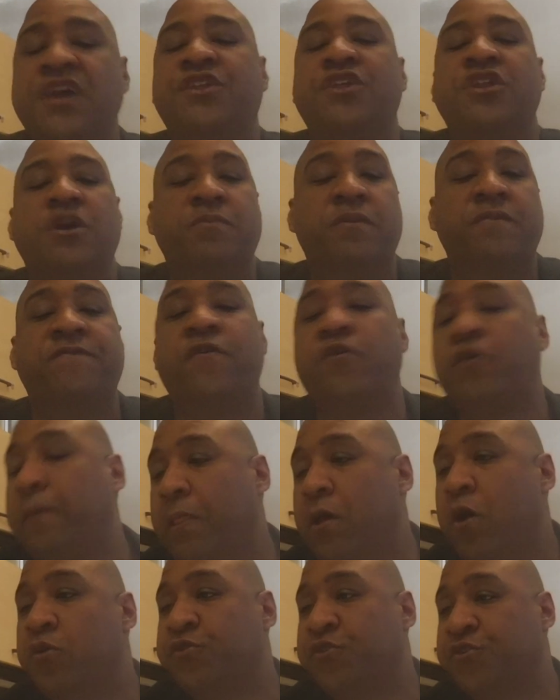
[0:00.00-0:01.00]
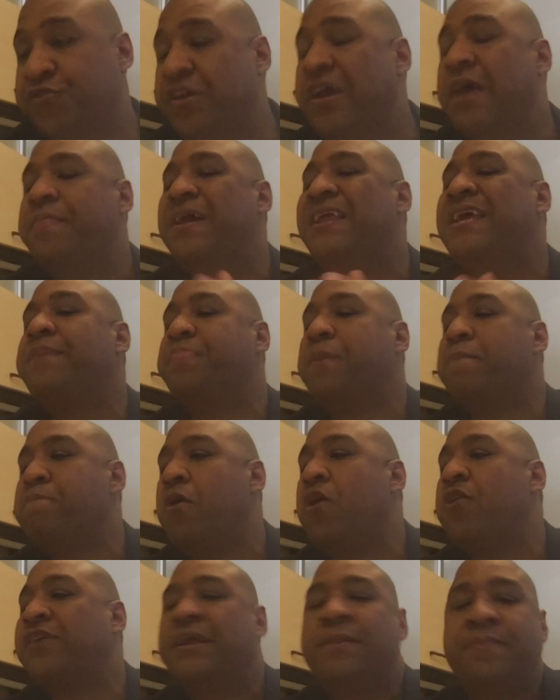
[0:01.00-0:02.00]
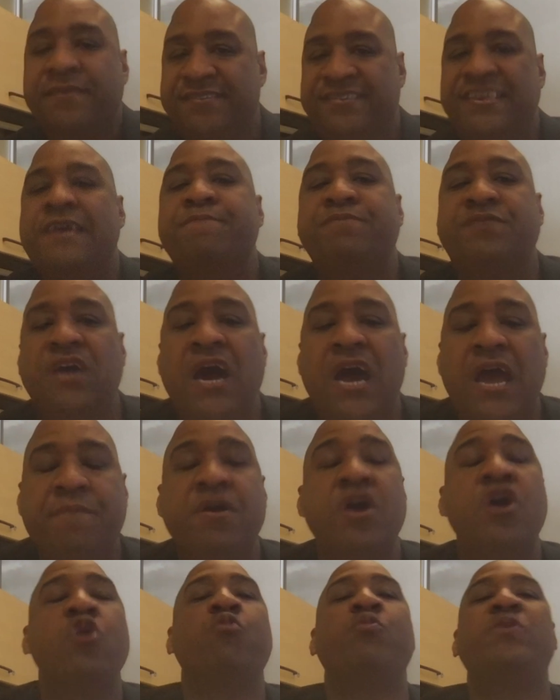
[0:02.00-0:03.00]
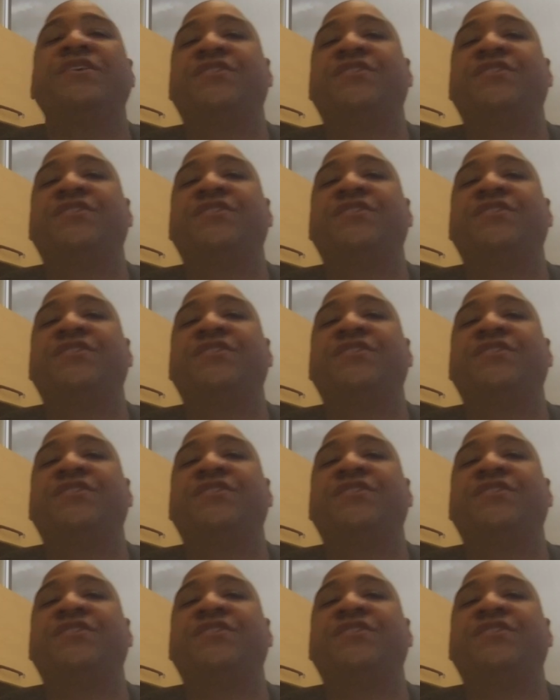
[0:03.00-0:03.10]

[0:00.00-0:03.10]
the number of foreclosures that hit the market at the same time. We